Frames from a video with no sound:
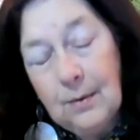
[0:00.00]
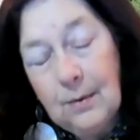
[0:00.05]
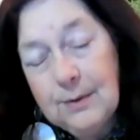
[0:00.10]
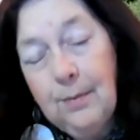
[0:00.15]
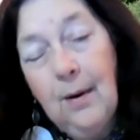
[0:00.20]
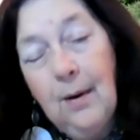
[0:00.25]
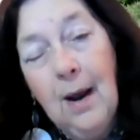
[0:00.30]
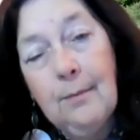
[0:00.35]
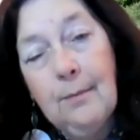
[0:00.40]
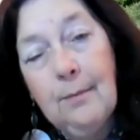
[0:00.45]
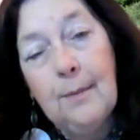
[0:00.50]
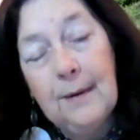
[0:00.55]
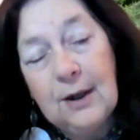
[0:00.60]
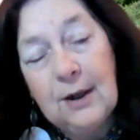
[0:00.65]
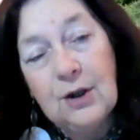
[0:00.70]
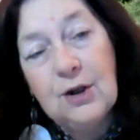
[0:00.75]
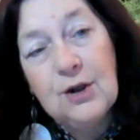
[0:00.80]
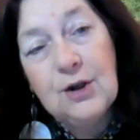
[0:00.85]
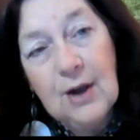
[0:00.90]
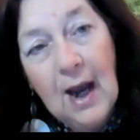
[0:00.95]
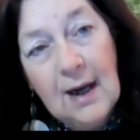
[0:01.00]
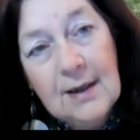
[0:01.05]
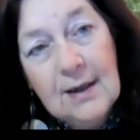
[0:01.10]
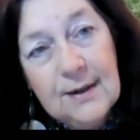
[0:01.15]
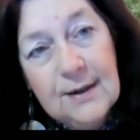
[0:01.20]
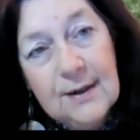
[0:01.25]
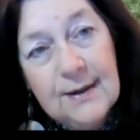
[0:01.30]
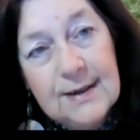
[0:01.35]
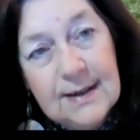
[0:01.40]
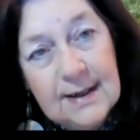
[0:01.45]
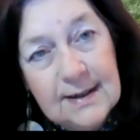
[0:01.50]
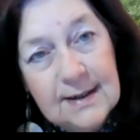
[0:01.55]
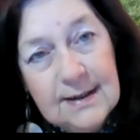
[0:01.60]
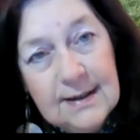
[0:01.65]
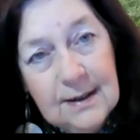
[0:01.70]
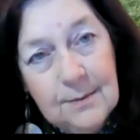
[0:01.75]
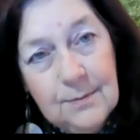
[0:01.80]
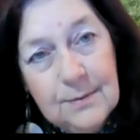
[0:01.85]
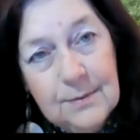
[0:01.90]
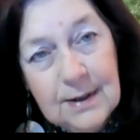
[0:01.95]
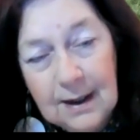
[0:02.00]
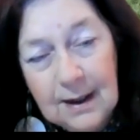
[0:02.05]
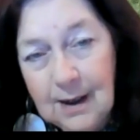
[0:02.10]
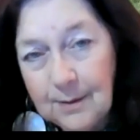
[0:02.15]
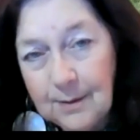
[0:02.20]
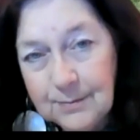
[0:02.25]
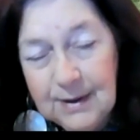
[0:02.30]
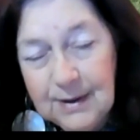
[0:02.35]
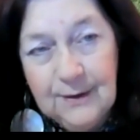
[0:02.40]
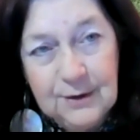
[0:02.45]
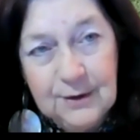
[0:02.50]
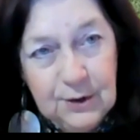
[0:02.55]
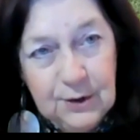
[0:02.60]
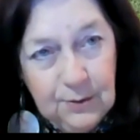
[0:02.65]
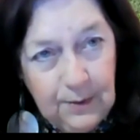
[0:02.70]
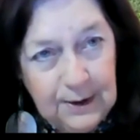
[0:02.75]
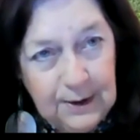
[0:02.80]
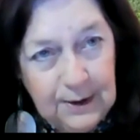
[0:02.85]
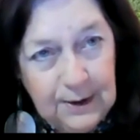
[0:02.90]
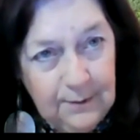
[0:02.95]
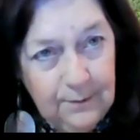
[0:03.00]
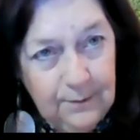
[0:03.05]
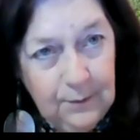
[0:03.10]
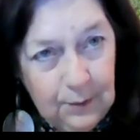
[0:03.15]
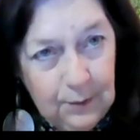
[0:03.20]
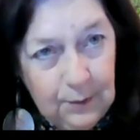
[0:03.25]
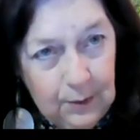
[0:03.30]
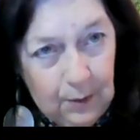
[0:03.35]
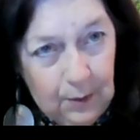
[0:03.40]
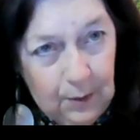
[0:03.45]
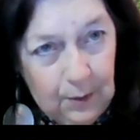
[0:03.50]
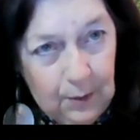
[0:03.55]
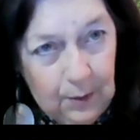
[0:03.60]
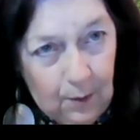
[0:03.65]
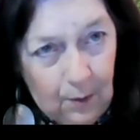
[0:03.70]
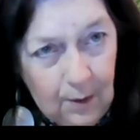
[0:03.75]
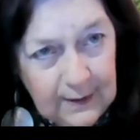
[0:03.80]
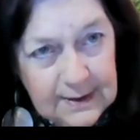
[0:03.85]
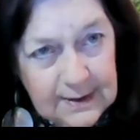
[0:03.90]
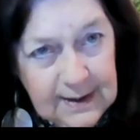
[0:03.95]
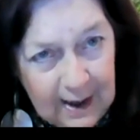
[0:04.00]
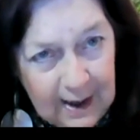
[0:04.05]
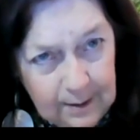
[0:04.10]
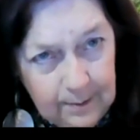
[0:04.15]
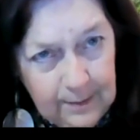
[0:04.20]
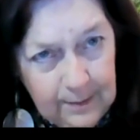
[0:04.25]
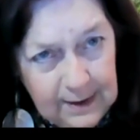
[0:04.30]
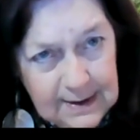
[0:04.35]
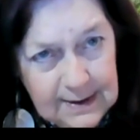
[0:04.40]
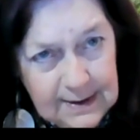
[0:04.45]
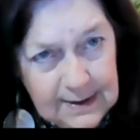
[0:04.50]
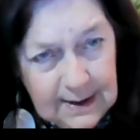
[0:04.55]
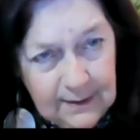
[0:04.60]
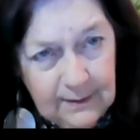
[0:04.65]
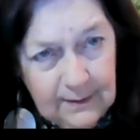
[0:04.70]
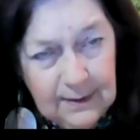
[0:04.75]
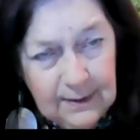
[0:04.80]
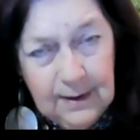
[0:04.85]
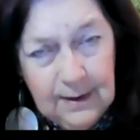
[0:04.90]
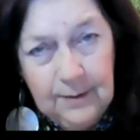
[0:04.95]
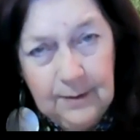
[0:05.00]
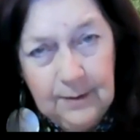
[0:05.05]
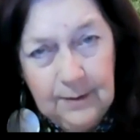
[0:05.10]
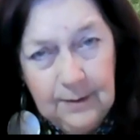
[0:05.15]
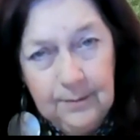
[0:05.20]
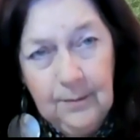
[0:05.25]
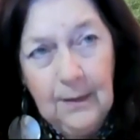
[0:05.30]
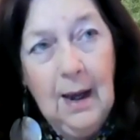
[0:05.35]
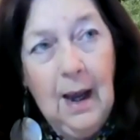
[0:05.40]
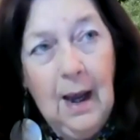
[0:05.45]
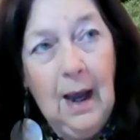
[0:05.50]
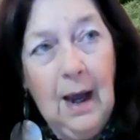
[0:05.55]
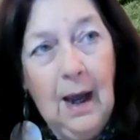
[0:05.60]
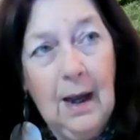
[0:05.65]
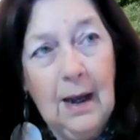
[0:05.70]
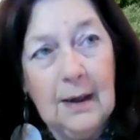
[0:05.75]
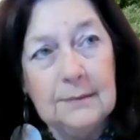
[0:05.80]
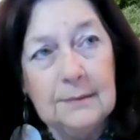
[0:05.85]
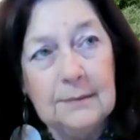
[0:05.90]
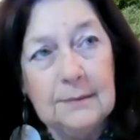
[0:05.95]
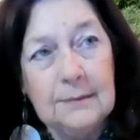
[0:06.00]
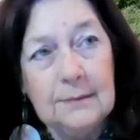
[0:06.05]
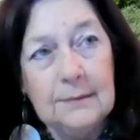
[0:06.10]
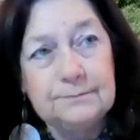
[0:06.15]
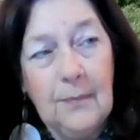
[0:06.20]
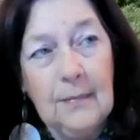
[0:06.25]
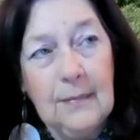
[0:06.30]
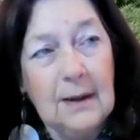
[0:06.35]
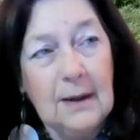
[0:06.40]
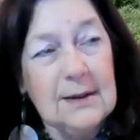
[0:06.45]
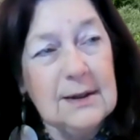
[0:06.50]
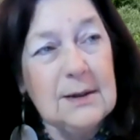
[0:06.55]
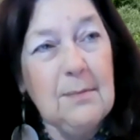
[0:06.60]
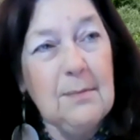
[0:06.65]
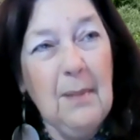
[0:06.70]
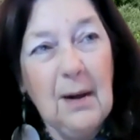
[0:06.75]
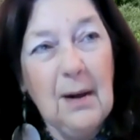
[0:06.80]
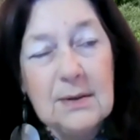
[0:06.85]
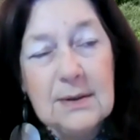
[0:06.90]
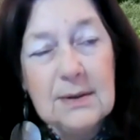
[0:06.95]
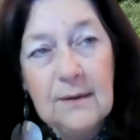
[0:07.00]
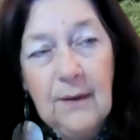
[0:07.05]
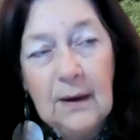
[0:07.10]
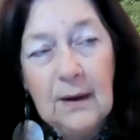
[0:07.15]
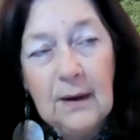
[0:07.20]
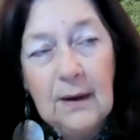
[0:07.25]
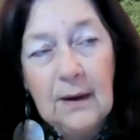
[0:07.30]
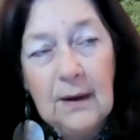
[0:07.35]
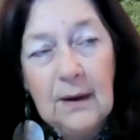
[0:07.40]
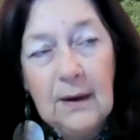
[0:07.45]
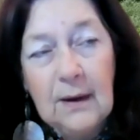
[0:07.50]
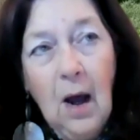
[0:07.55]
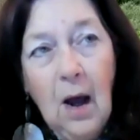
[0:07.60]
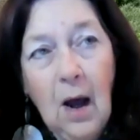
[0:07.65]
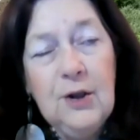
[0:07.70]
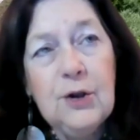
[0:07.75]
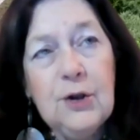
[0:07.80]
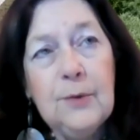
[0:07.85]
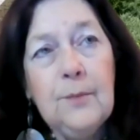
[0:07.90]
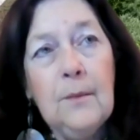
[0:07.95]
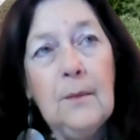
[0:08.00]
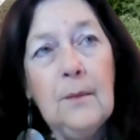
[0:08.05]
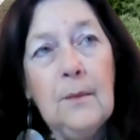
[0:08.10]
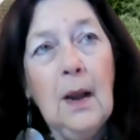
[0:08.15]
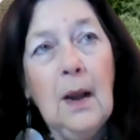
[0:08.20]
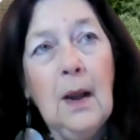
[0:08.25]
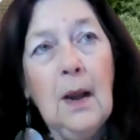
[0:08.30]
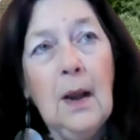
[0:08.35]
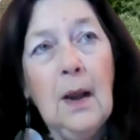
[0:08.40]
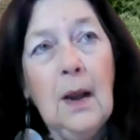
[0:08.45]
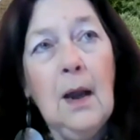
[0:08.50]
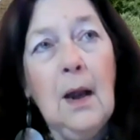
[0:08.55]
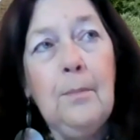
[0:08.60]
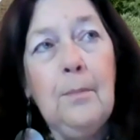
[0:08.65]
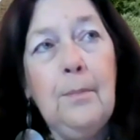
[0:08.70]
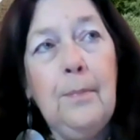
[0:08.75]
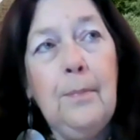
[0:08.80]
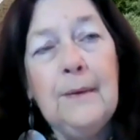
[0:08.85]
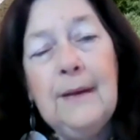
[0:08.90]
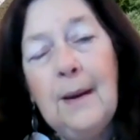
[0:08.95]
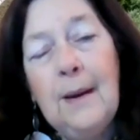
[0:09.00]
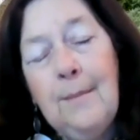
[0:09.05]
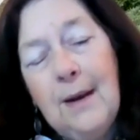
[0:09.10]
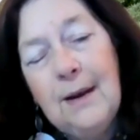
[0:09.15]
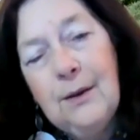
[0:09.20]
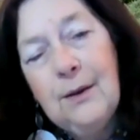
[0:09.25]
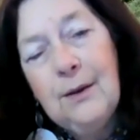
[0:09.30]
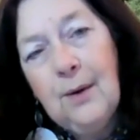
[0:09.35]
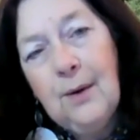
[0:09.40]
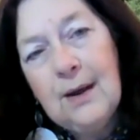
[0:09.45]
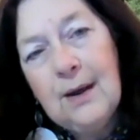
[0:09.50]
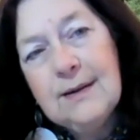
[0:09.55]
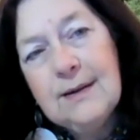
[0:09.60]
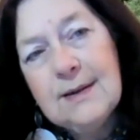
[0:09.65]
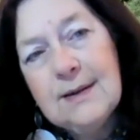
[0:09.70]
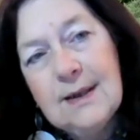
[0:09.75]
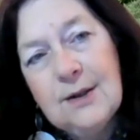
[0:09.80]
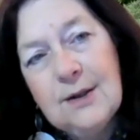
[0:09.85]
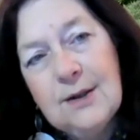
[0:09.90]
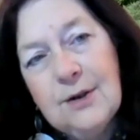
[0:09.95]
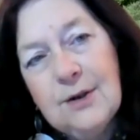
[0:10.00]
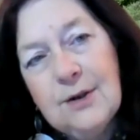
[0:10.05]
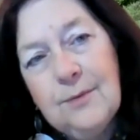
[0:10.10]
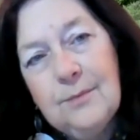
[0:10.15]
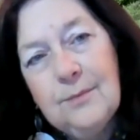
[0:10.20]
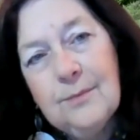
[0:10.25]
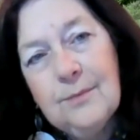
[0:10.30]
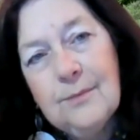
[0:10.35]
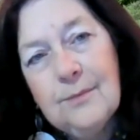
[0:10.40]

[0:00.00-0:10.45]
was probably a shock to the system to come to the streets of New York and the tenements and the, um, the smells of the garbage, but they made the right decision